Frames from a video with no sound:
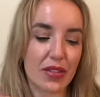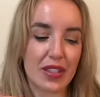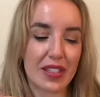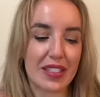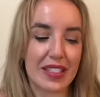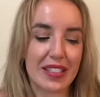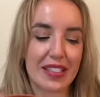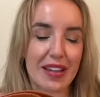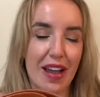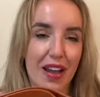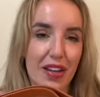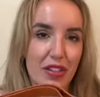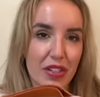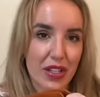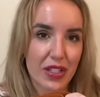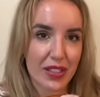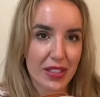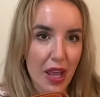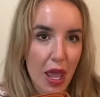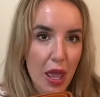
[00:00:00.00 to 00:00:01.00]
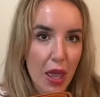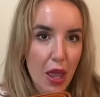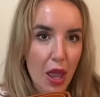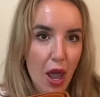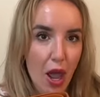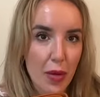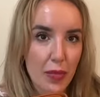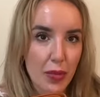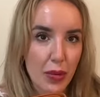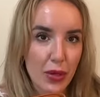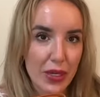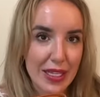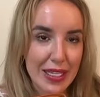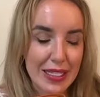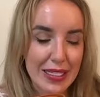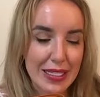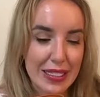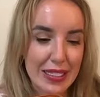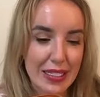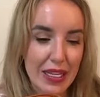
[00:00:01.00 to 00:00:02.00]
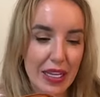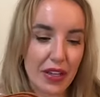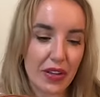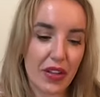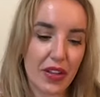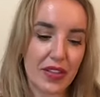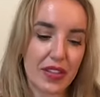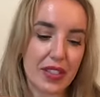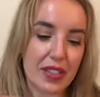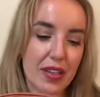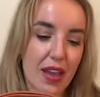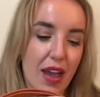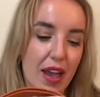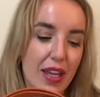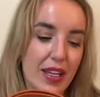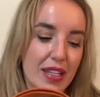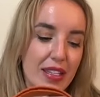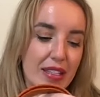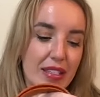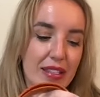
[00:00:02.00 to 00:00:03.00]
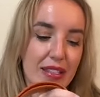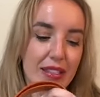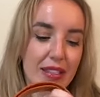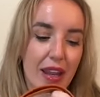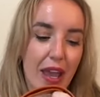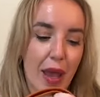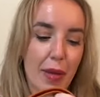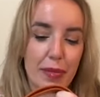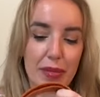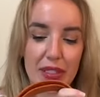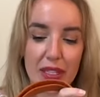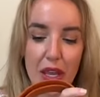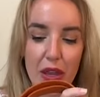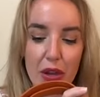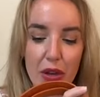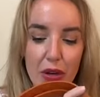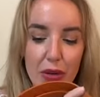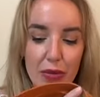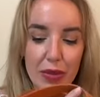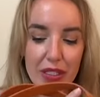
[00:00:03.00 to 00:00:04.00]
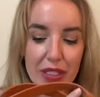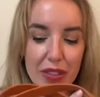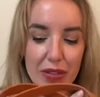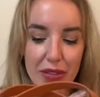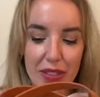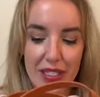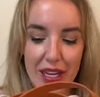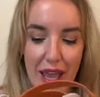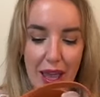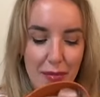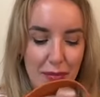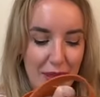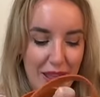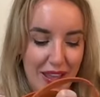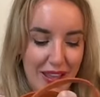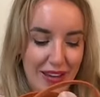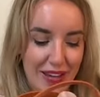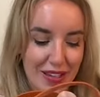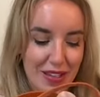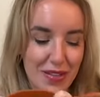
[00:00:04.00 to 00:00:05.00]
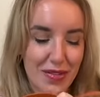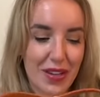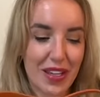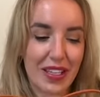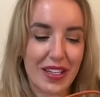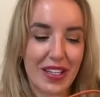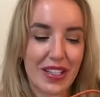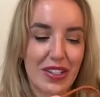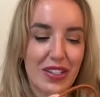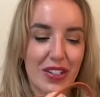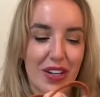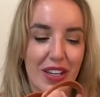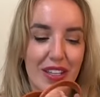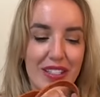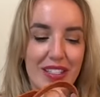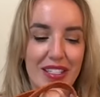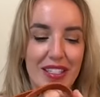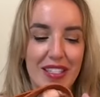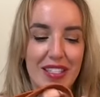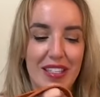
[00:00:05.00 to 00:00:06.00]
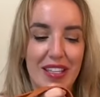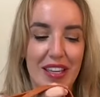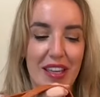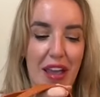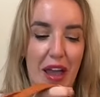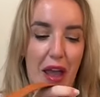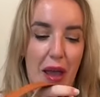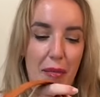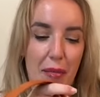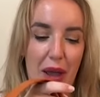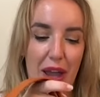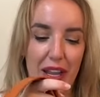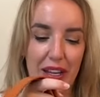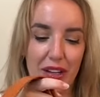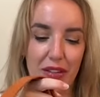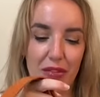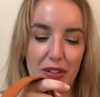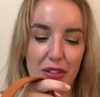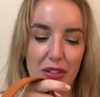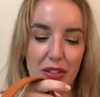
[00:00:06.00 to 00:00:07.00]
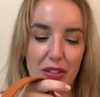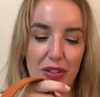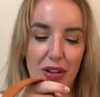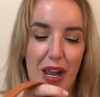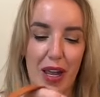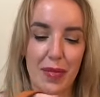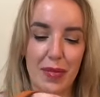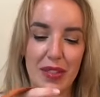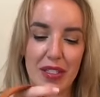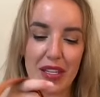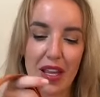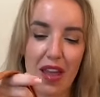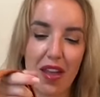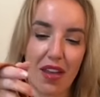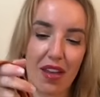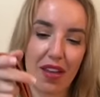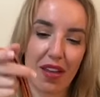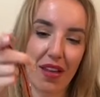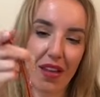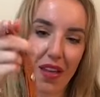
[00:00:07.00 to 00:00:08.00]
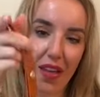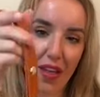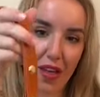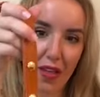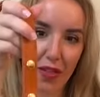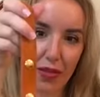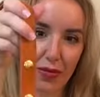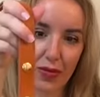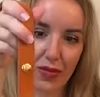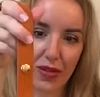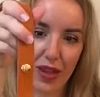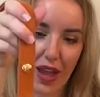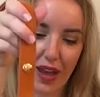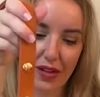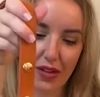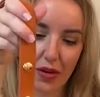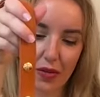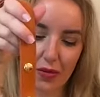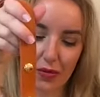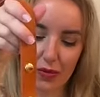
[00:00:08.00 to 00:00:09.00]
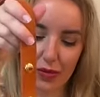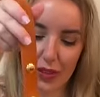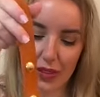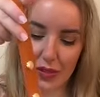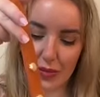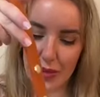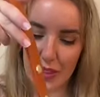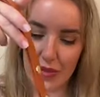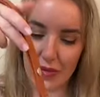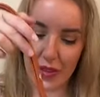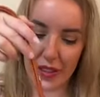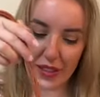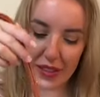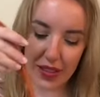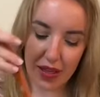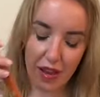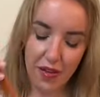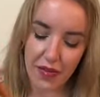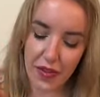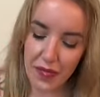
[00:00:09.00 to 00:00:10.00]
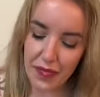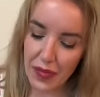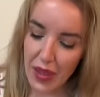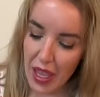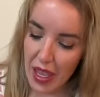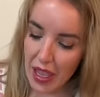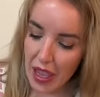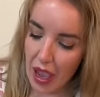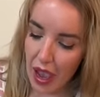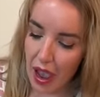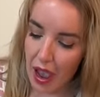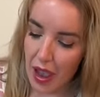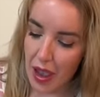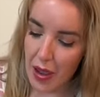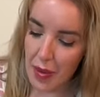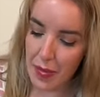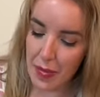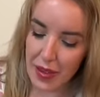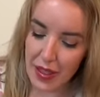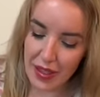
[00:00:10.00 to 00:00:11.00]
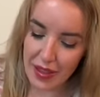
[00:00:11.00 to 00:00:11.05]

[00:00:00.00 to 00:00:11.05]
this is not just a pretty detail on the side. These snaps really do snap, and you can adjust the um, height of your straps through that. Really, really fun stuff. Um,